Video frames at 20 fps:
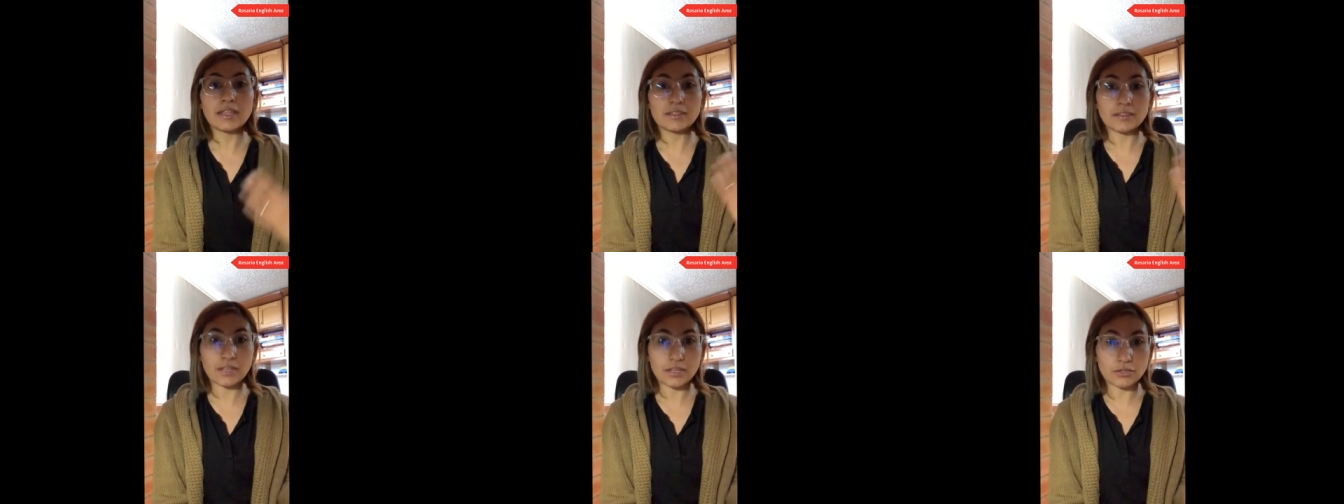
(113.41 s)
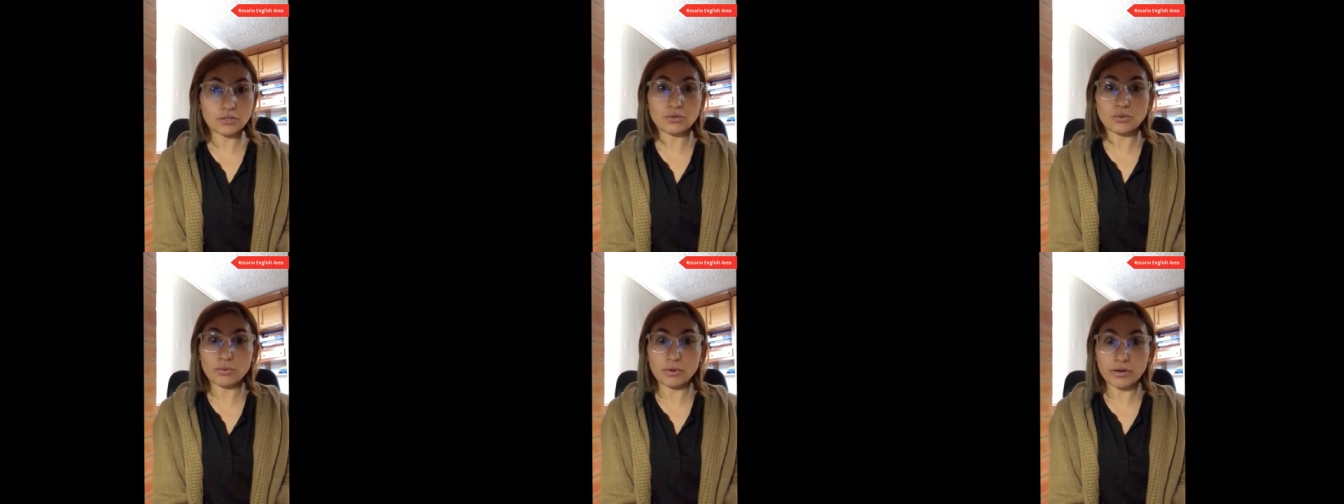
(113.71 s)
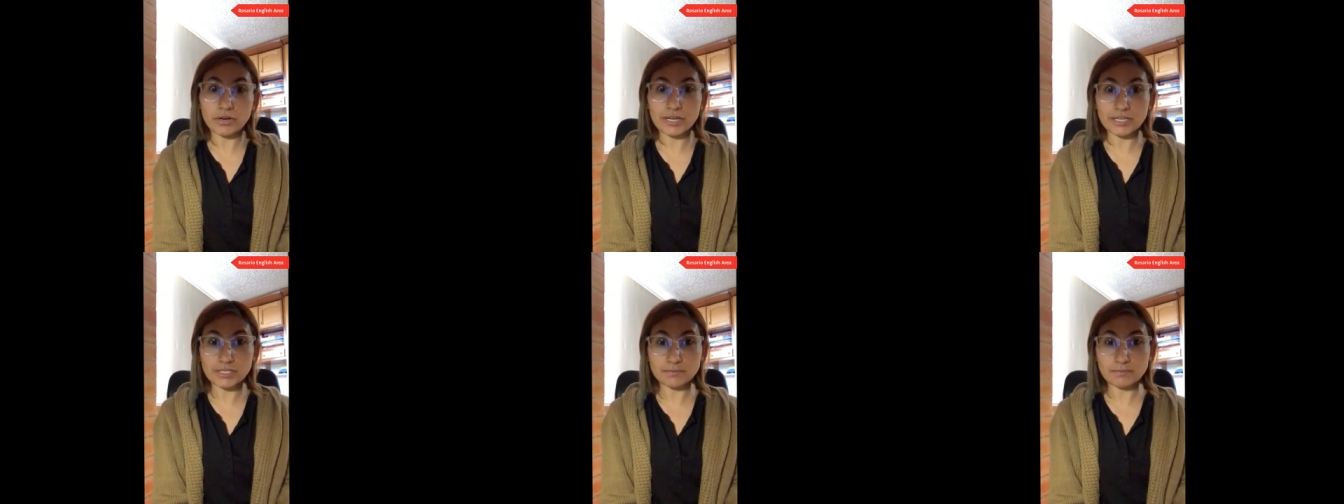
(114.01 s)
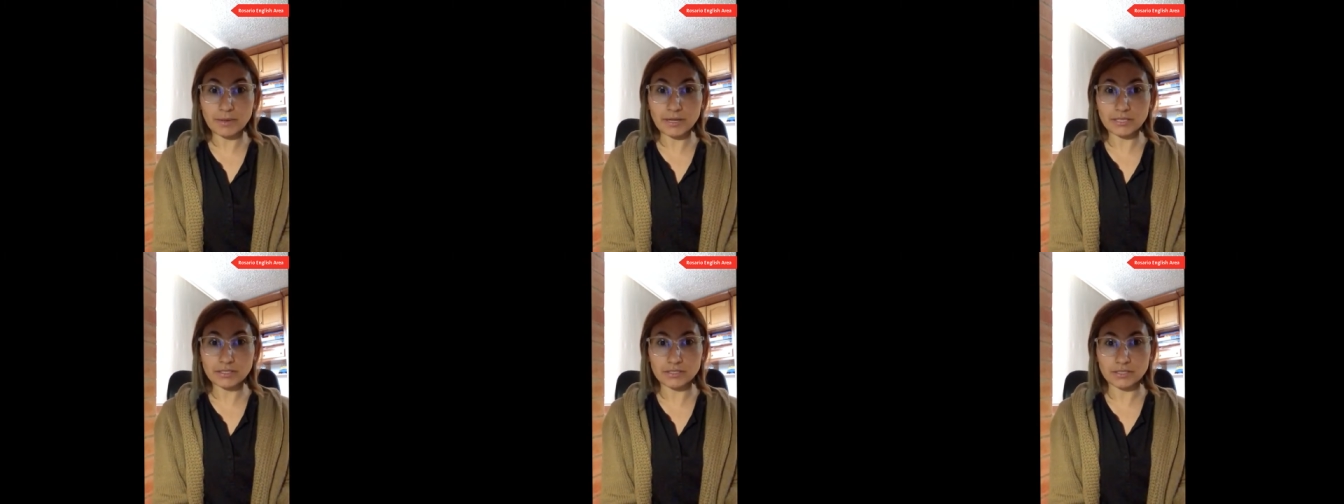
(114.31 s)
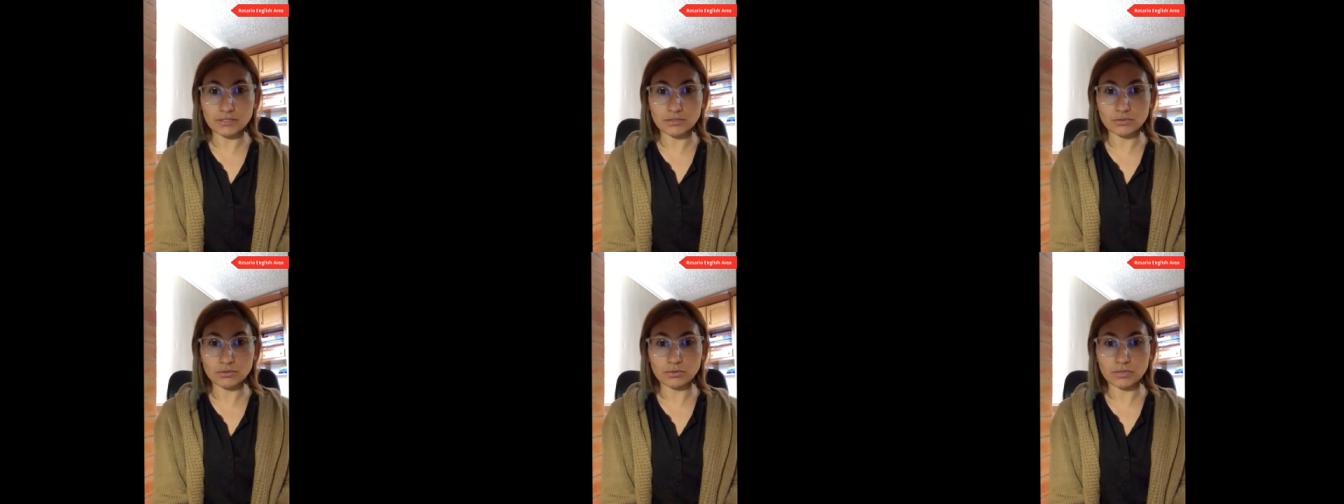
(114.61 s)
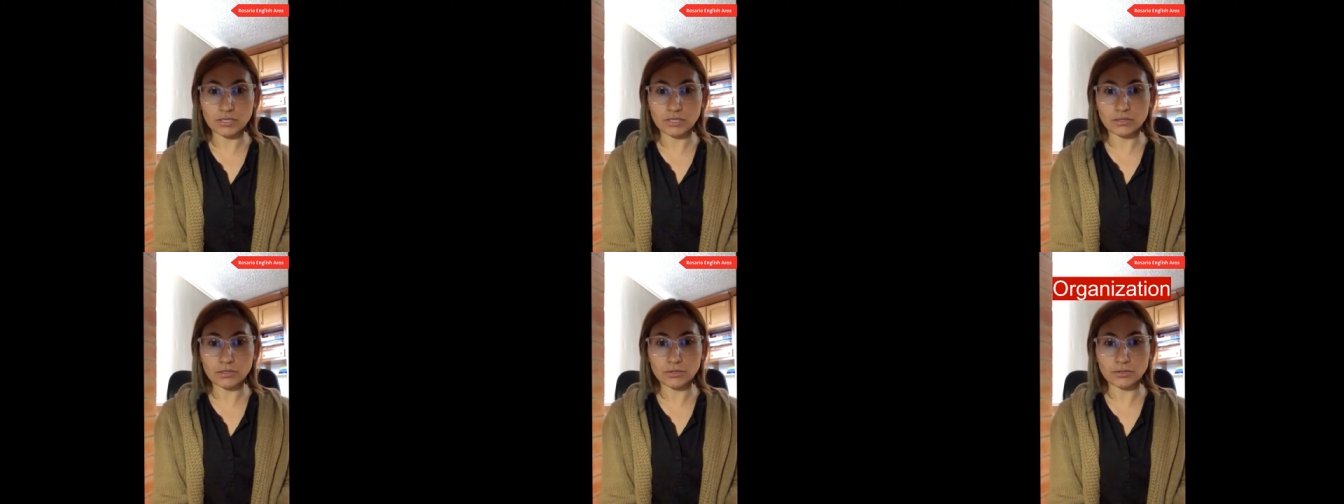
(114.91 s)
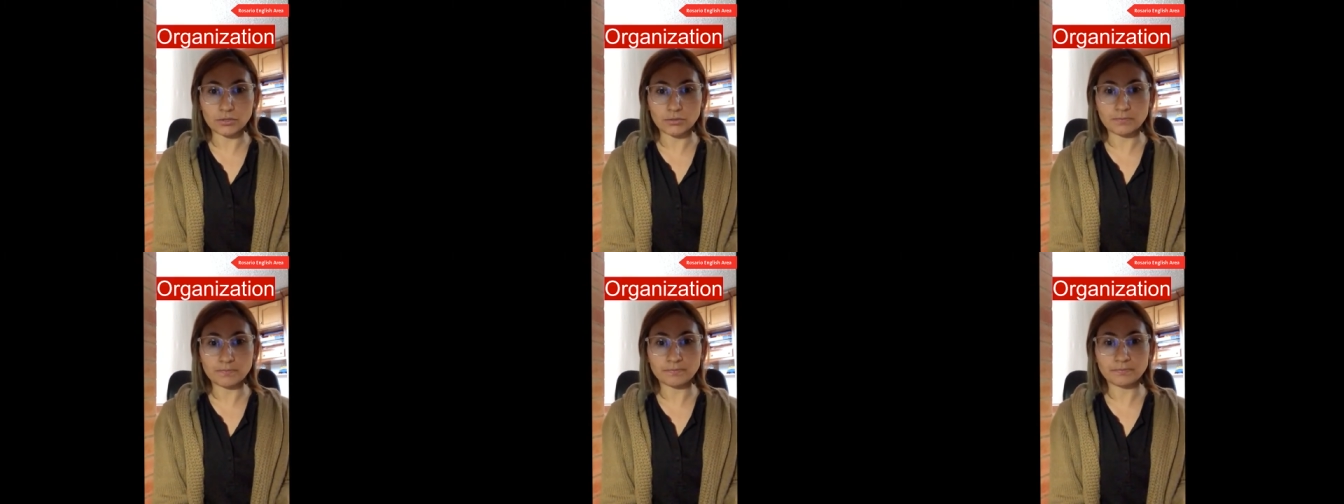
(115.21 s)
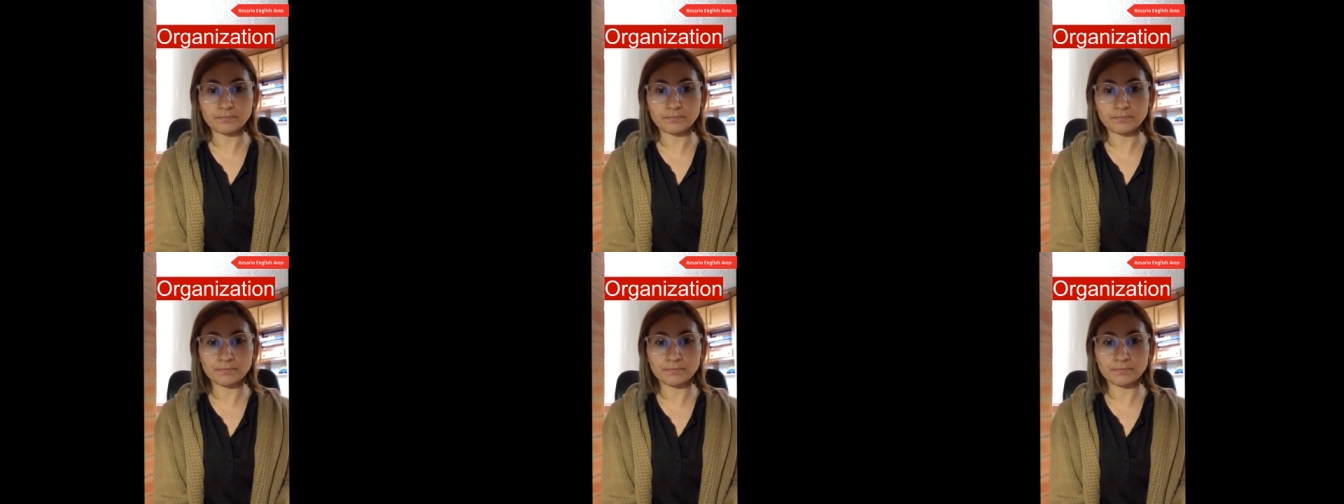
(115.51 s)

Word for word: that you were expected to include.